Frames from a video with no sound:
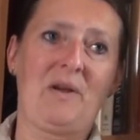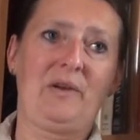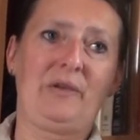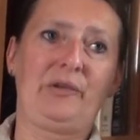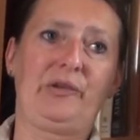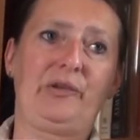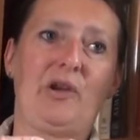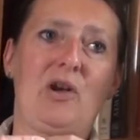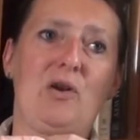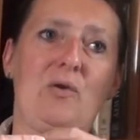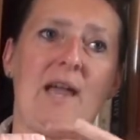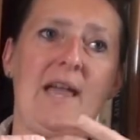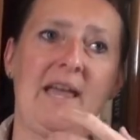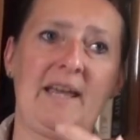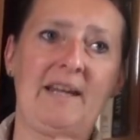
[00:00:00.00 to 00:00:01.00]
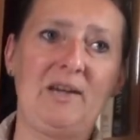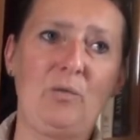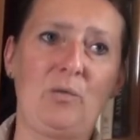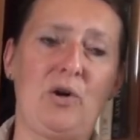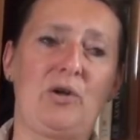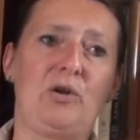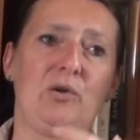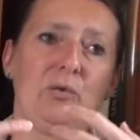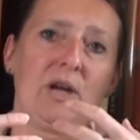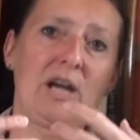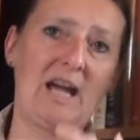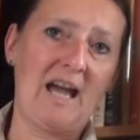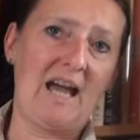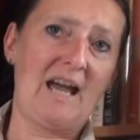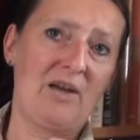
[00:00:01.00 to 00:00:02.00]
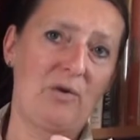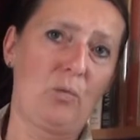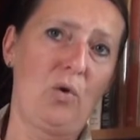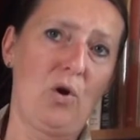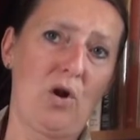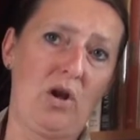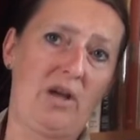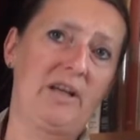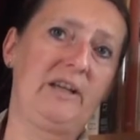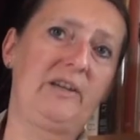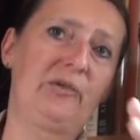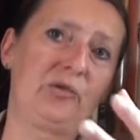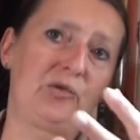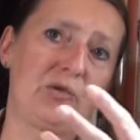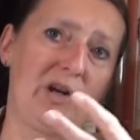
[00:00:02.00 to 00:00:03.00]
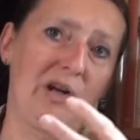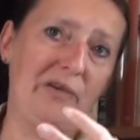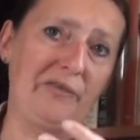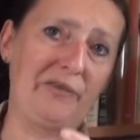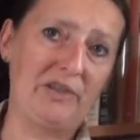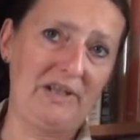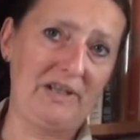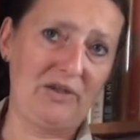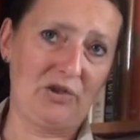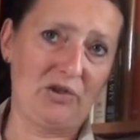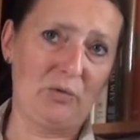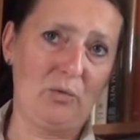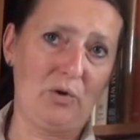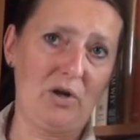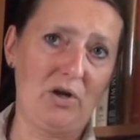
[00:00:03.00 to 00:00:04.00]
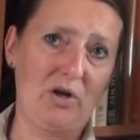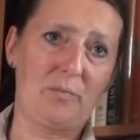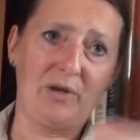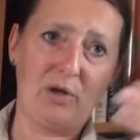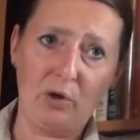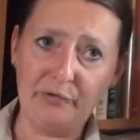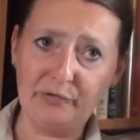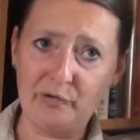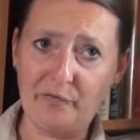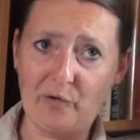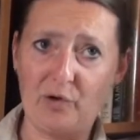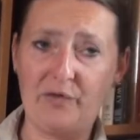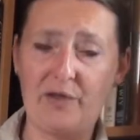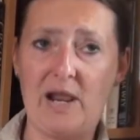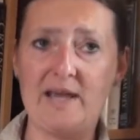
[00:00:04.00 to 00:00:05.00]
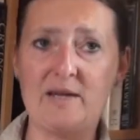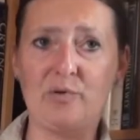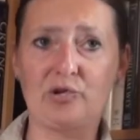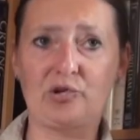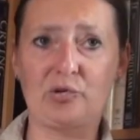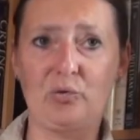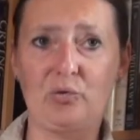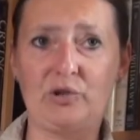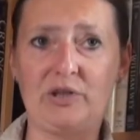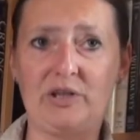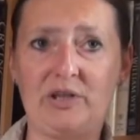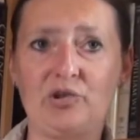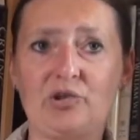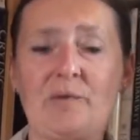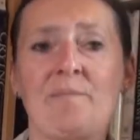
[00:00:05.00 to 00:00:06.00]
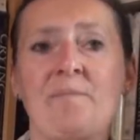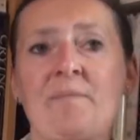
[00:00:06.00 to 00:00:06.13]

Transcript: So anyone who can work is drafted into work. Because you've got the labour shortage,